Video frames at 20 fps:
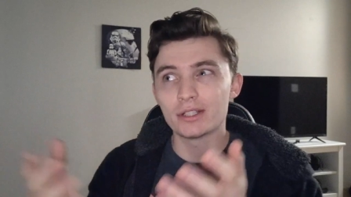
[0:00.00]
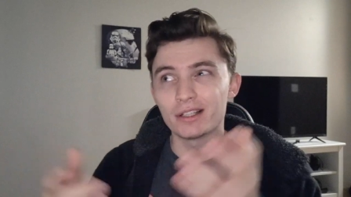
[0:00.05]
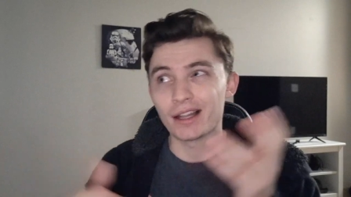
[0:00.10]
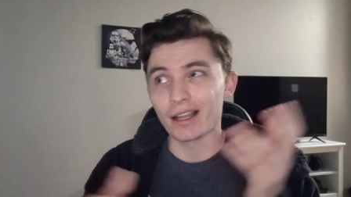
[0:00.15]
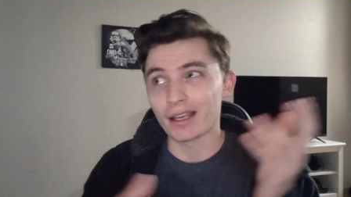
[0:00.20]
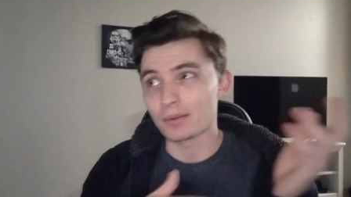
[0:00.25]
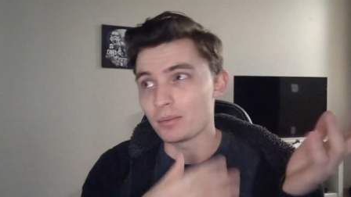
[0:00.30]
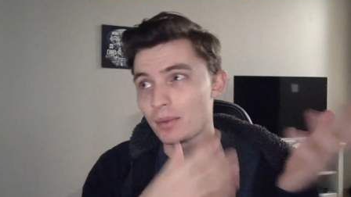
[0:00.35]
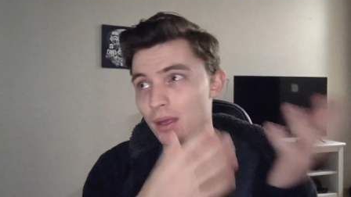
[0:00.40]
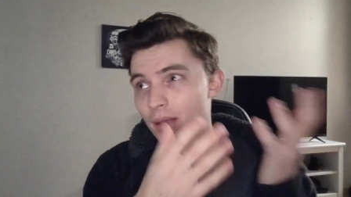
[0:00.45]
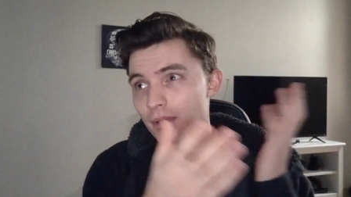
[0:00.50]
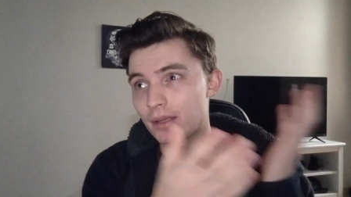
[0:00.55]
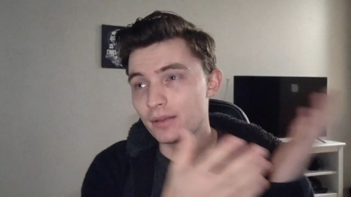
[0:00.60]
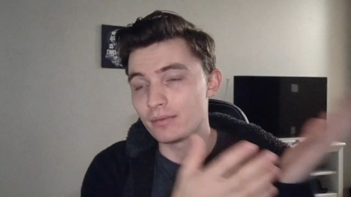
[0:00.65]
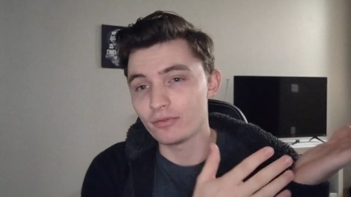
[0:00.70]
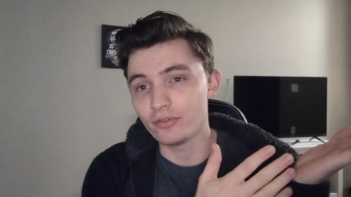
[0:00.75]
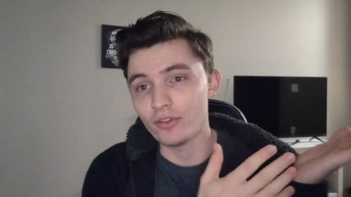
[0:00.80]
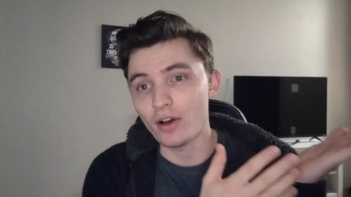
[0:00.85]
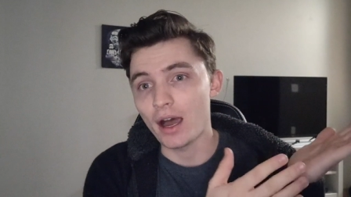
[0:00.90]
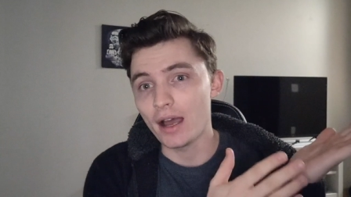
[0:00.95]
to like maybe
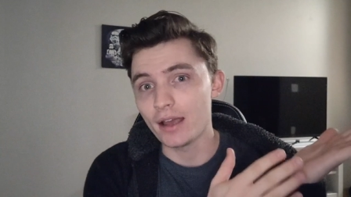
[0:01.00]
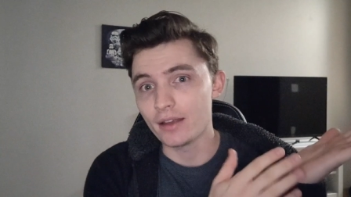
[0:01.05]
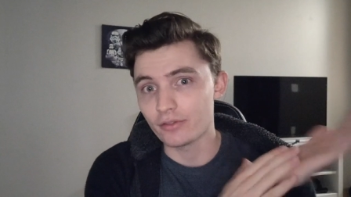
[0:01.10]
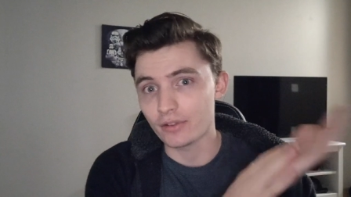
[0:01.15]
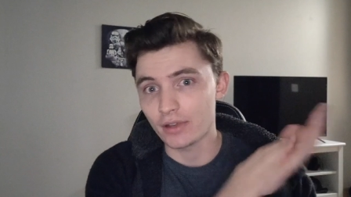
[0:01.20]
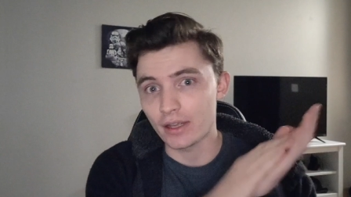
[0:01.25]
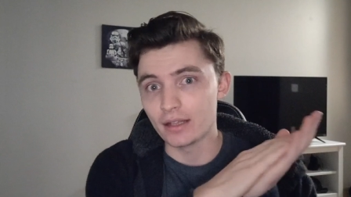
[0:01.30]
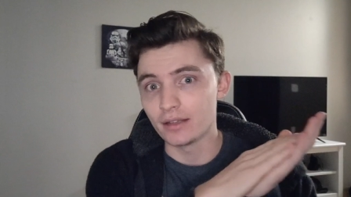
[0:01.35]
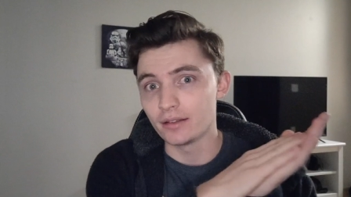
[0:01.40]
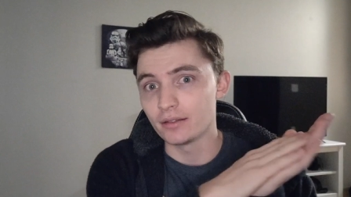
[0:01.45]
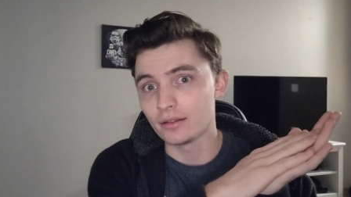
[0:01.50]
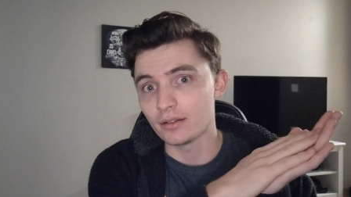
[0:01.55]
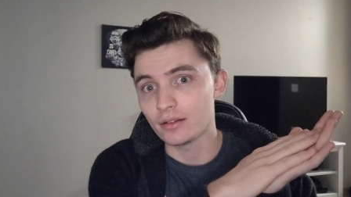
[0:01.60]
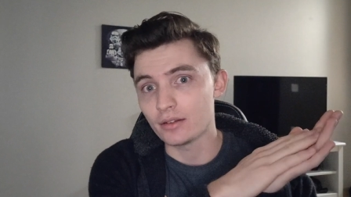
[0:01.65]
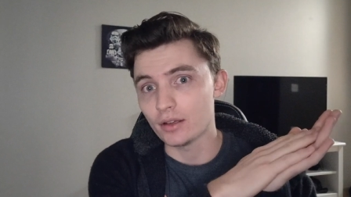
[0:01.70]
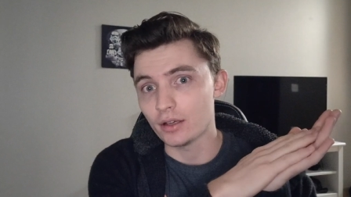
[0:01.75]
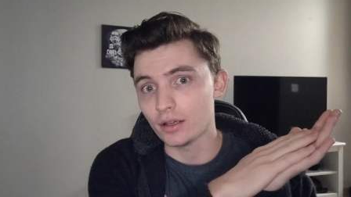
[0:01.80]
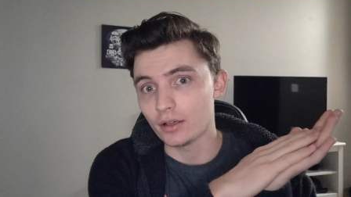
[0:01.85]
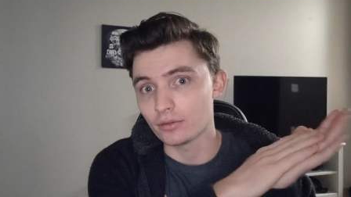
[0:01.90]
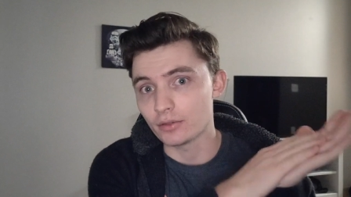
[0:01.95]
five
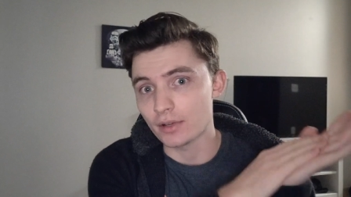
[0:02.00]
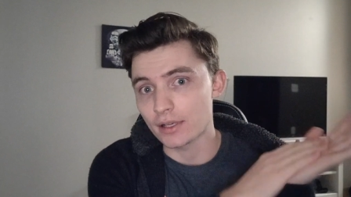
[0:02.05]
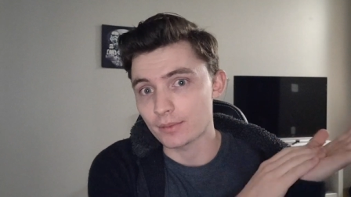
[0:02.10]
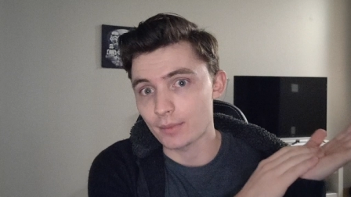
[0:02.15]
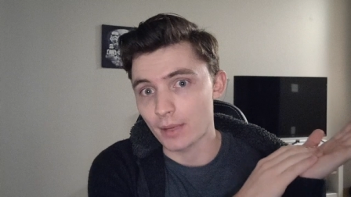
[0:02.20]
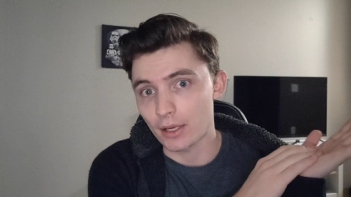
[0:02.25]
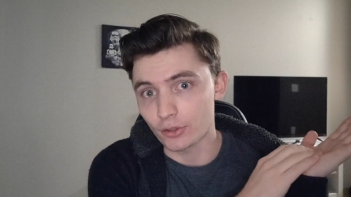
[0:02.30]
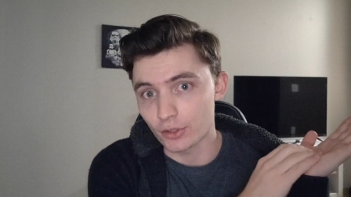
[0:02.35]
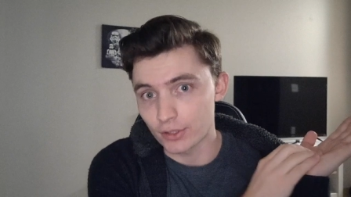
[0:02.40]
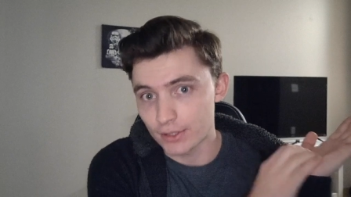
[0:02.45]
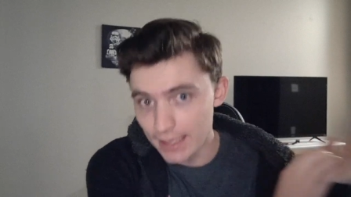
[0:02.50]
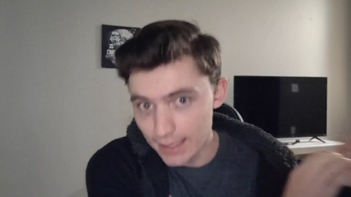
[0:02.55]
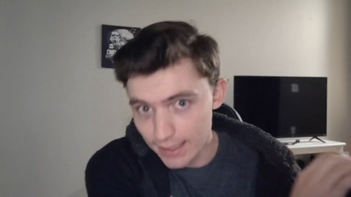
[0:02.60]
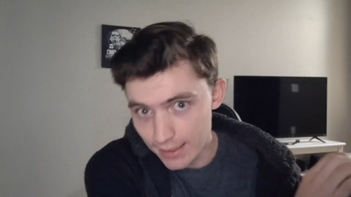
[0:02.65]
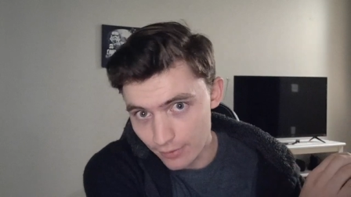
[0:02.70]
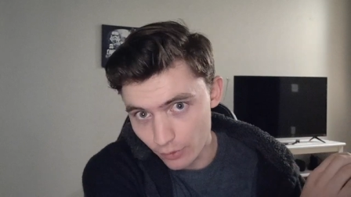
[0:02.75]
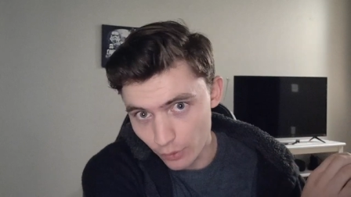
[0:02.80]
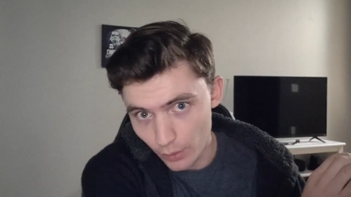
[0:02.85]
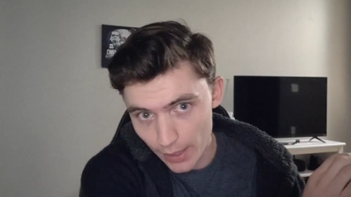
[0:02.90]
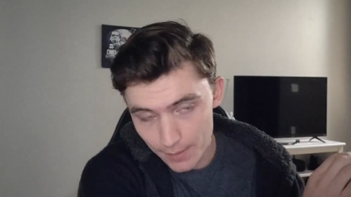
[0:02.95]
in the resume critique
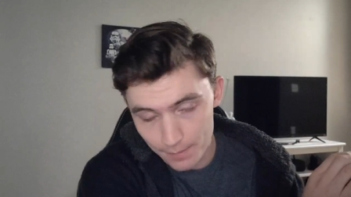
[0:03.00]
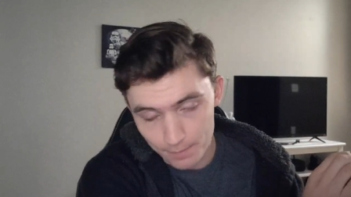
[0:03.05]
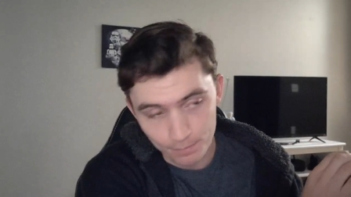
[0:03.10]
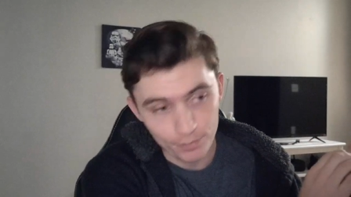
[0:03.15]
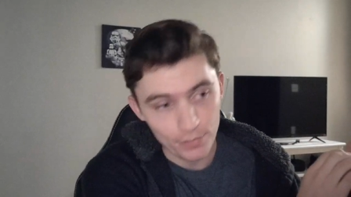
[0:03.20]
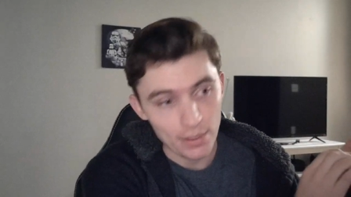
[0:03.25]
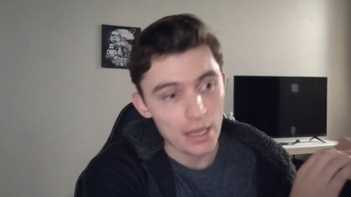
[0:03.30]
giveaway.